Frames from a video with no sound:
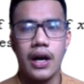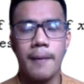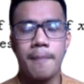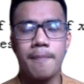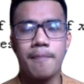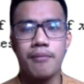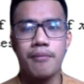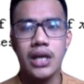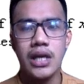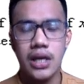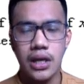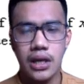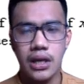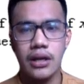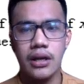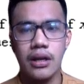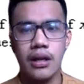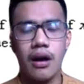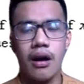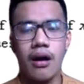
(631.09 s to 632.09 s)

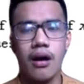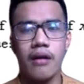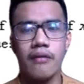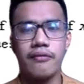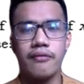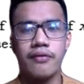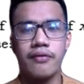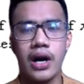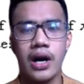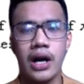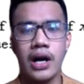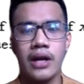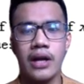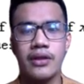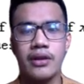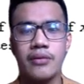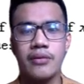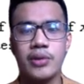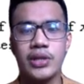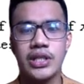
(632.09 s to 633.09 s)
mean of
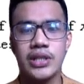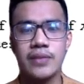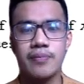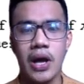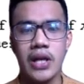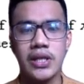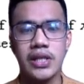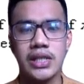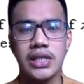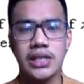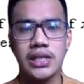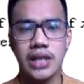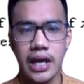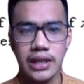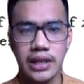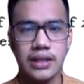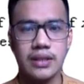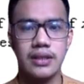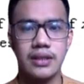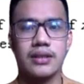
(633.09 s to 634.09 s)
the
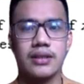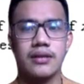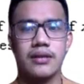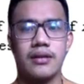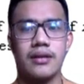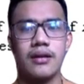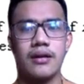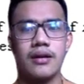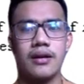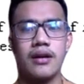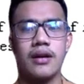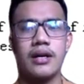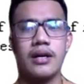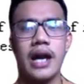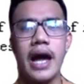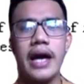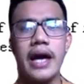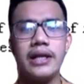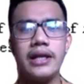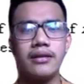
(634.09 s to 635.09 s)
responses. All
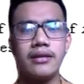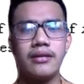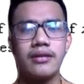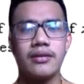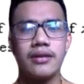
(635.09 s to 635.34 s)
right?